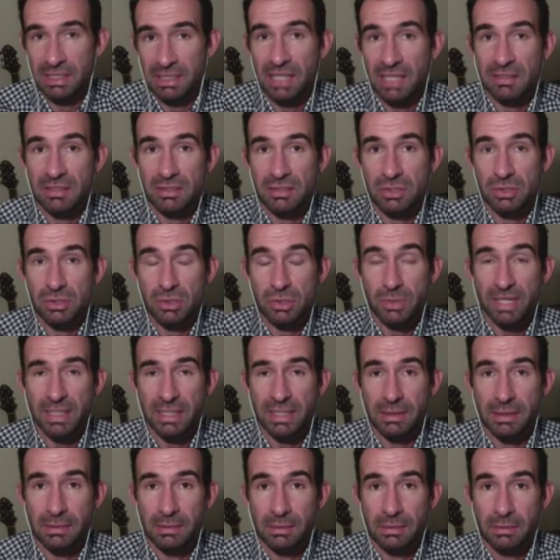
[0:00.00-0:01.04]
Henderson
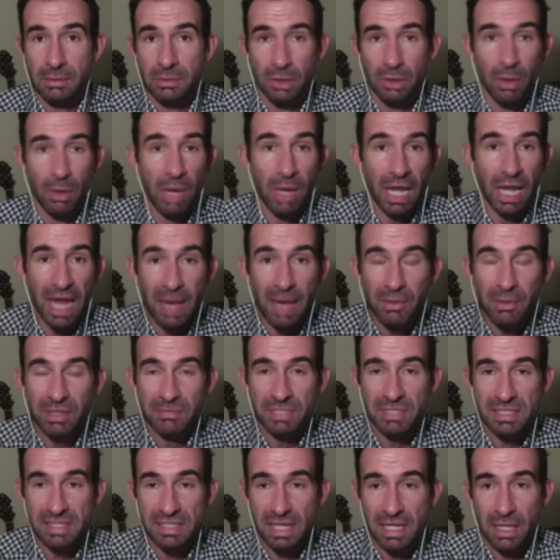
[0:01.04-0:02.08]
sweet. You know, allowing him
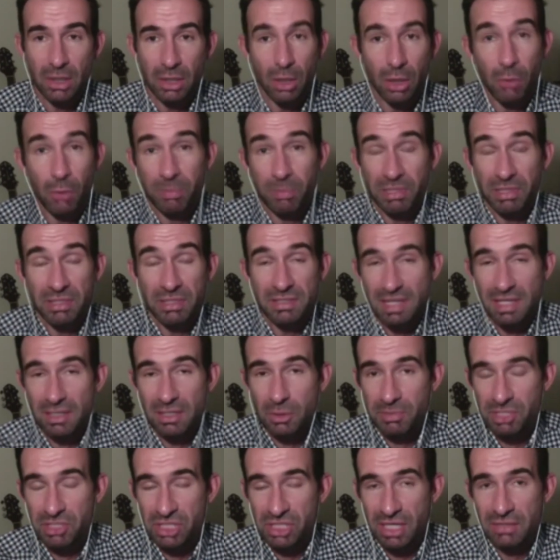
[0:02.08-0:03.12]
to stay on loan because they
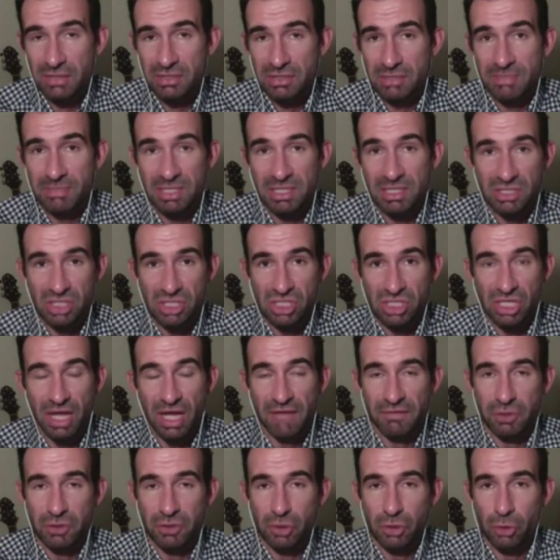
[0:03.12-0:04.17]
could be challenging Manchester
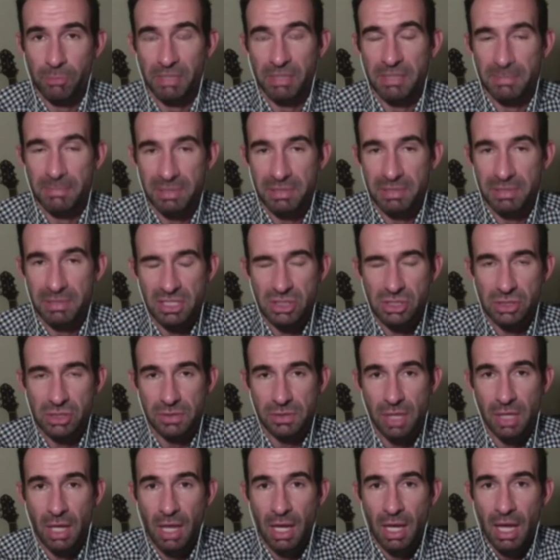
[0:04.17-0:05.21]
United for European positions.